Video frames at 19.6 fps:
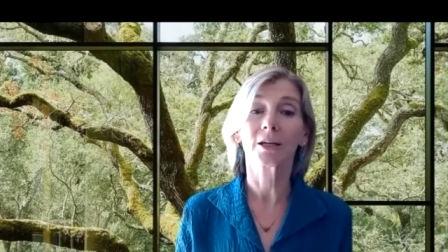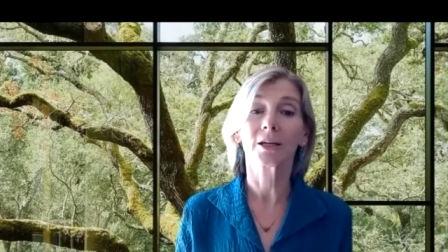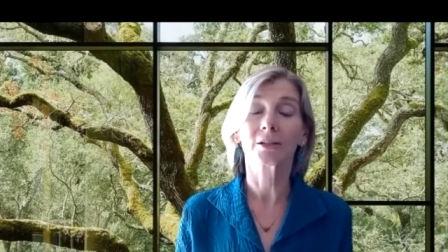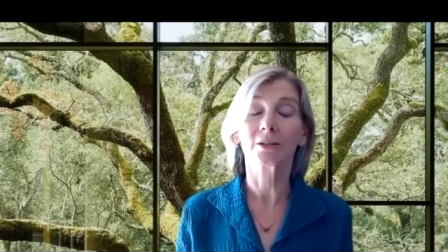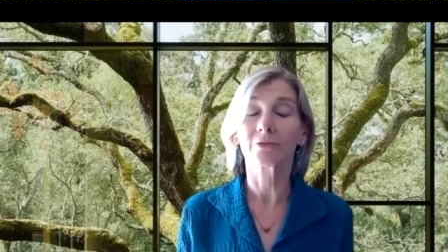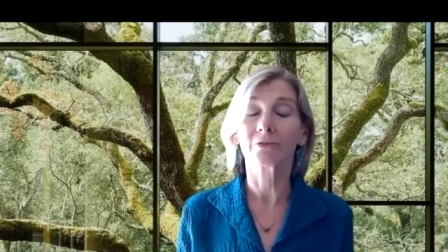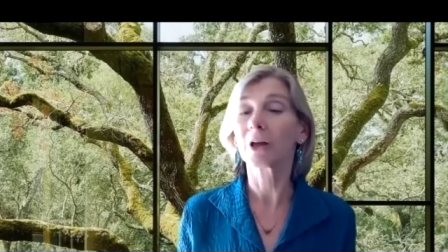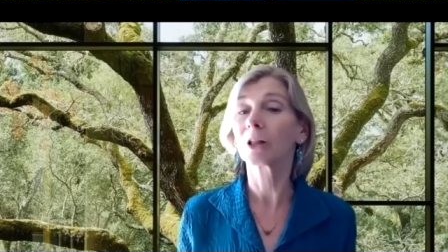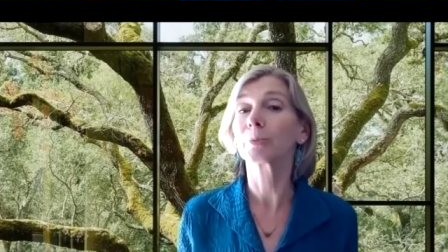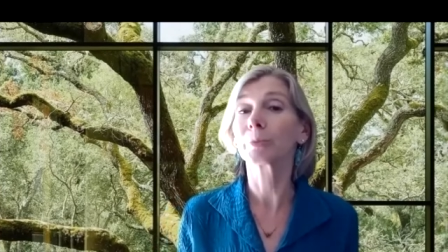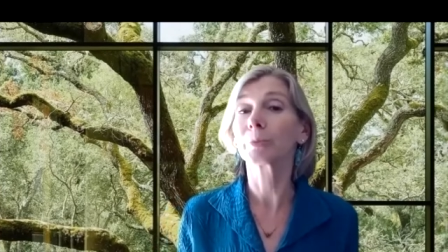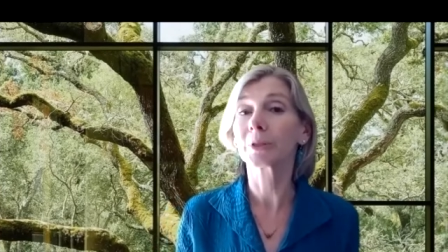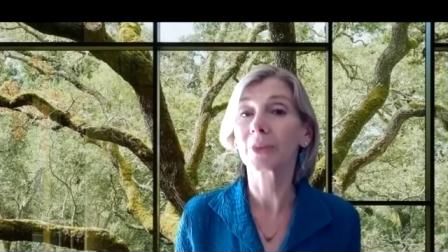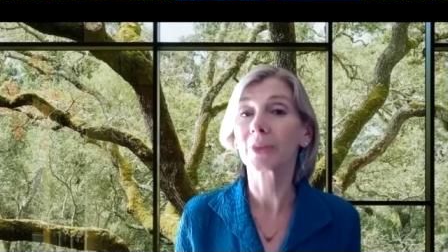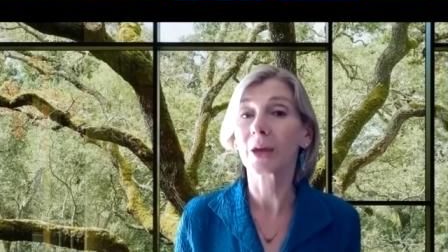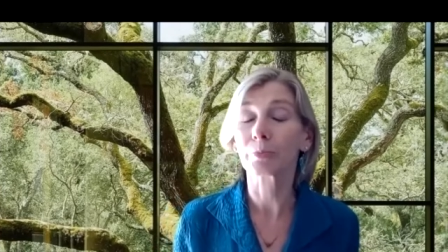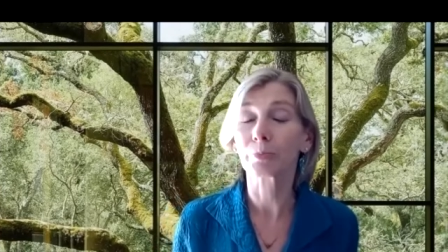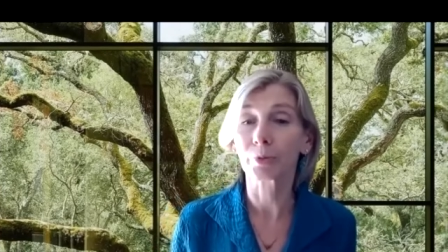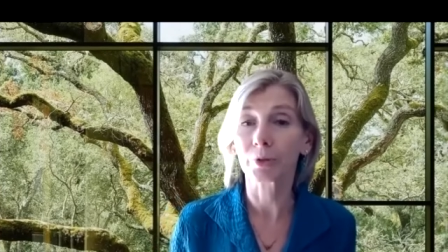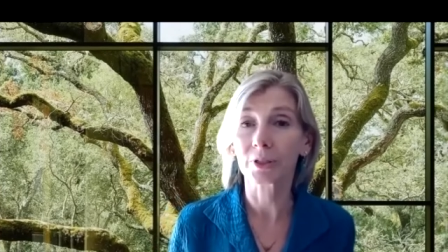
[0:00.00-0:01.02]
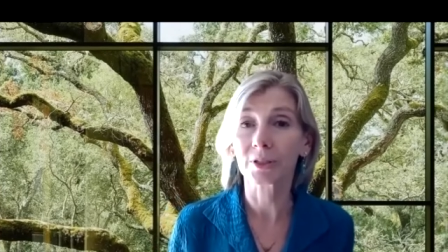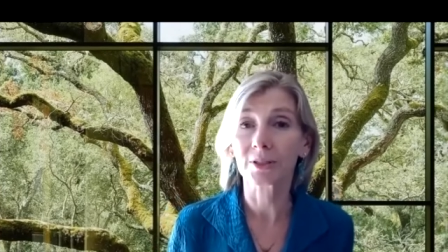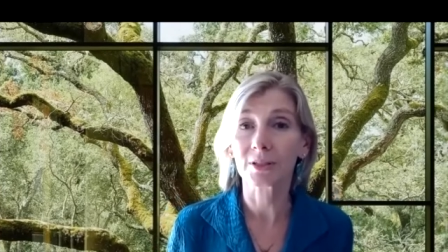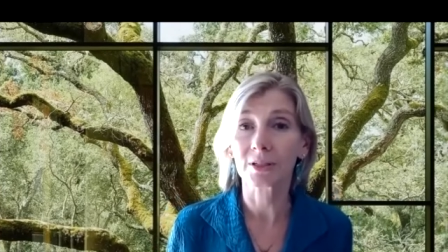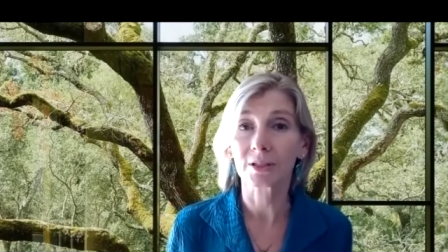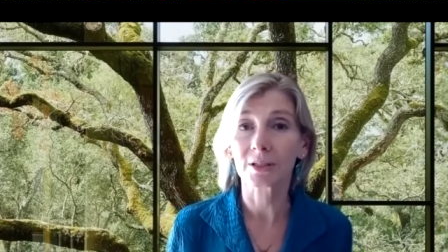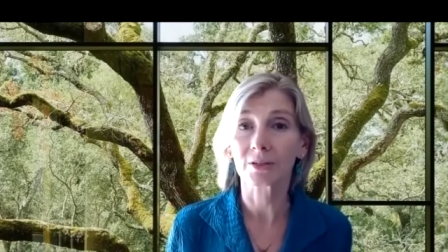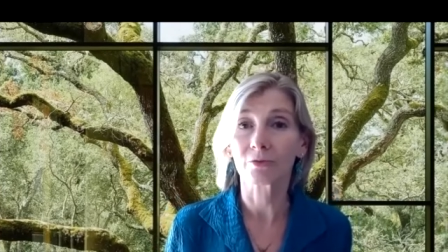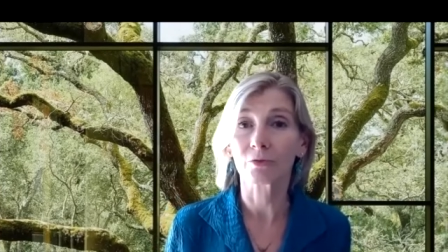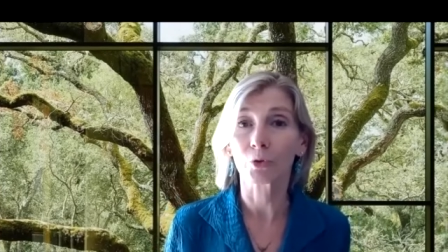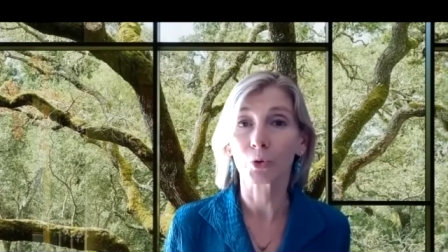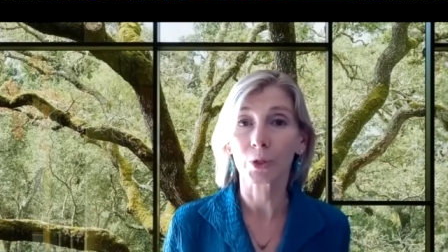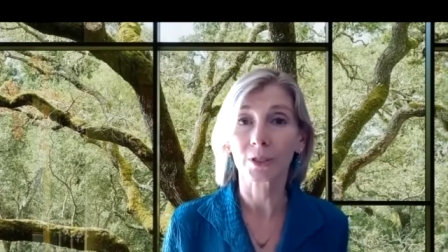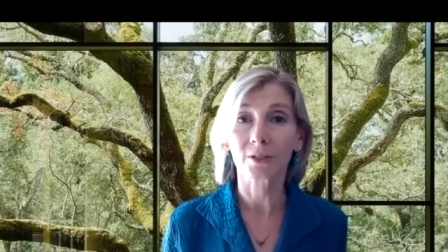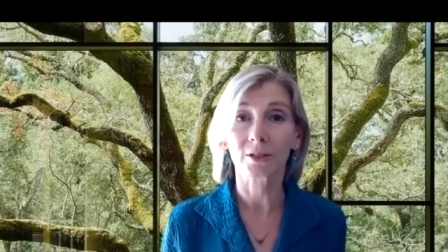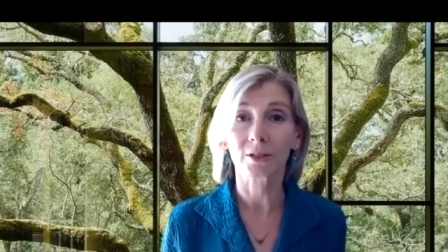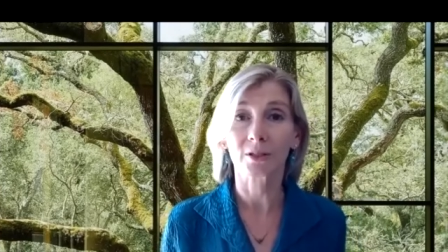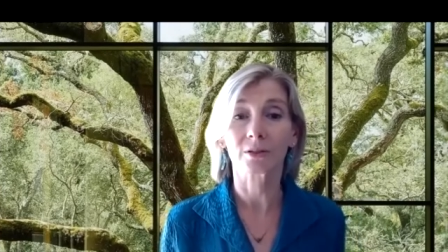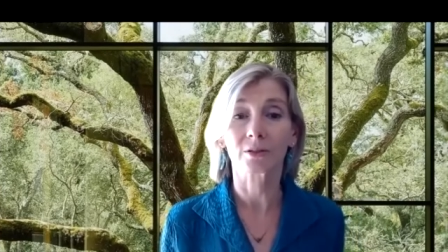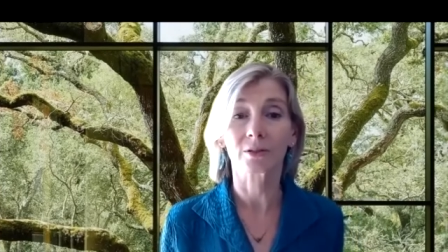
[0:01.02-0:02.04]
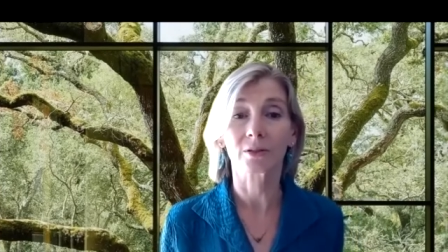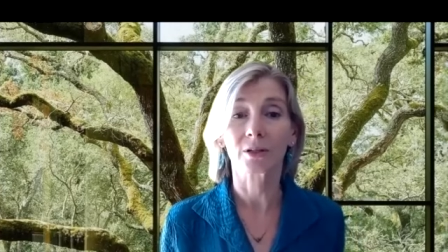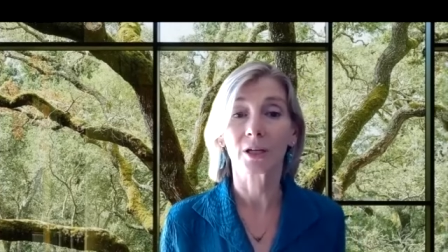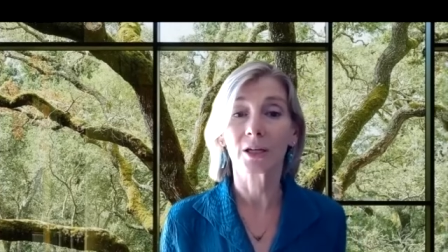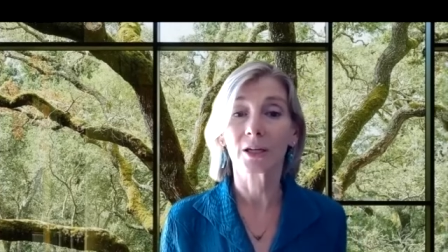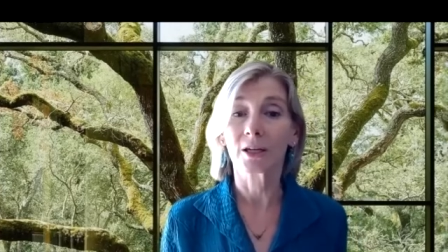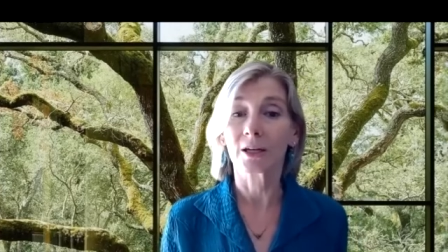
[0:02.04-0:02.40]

development that brings in voices